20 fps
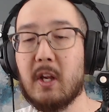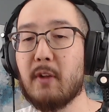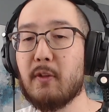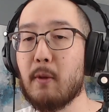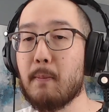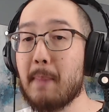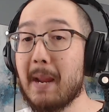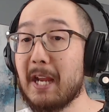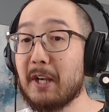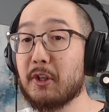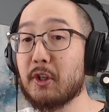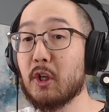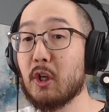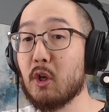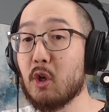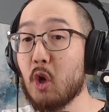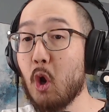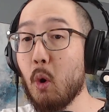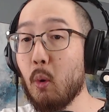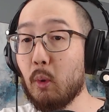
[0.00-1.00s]
The patient
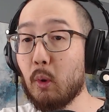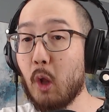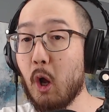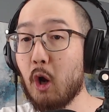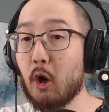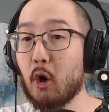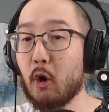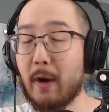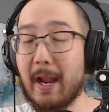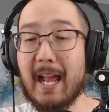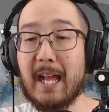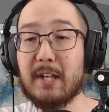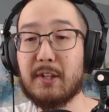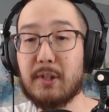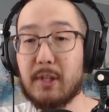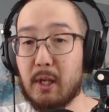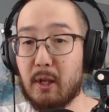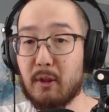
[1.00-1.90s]
no longer has the